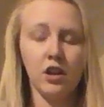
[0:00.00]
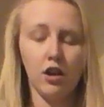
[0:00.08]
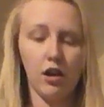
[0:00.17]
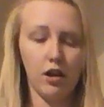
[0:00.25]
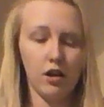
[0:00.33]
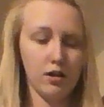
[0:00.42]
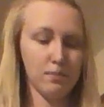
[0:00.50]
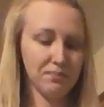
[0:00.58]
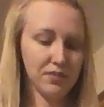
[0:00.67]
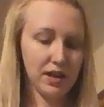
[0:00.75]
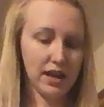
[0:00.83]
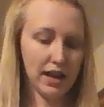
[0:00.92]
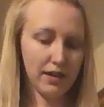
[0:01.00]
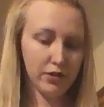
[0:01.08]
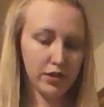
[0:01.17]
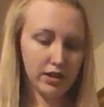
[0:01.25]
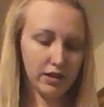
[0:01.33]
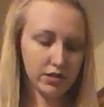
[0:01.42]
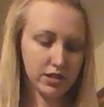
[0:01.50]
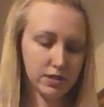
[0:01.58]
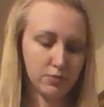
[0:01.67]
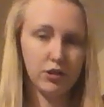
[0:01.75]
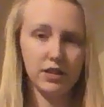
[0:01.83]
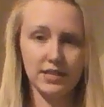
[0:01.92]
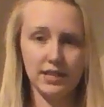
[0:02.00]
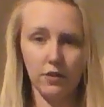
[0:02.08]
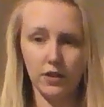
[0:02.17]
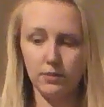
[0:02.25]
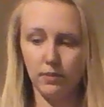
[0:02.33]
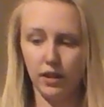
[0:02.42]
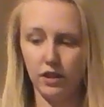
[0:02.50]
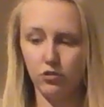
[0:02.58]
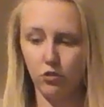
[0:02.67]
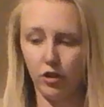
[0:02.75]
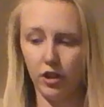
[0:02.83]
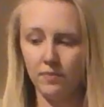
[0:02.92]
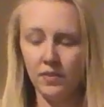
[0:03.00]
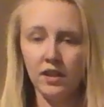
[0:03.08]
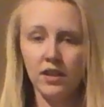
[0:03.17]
And everything else is pretty self-explanatory.